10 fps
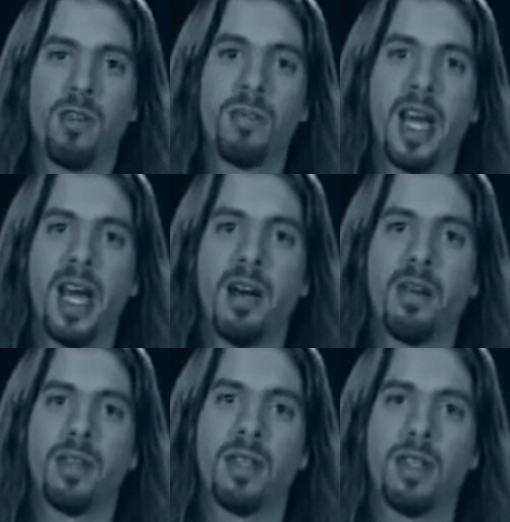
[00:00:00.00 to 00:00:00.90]

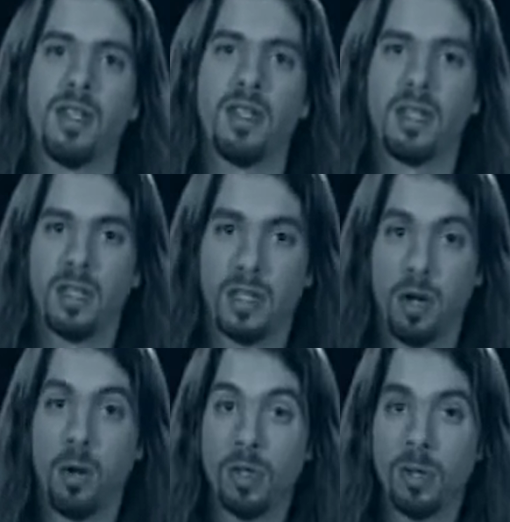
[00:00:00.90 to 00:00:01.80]
down.
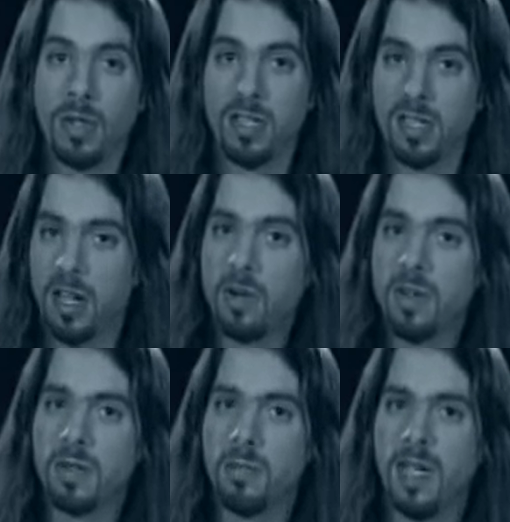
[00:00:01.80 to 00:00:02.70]
Go to a slower
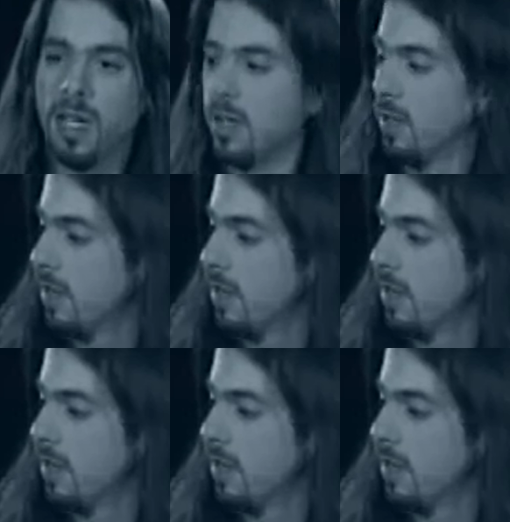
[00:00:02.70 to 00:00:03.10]
speed.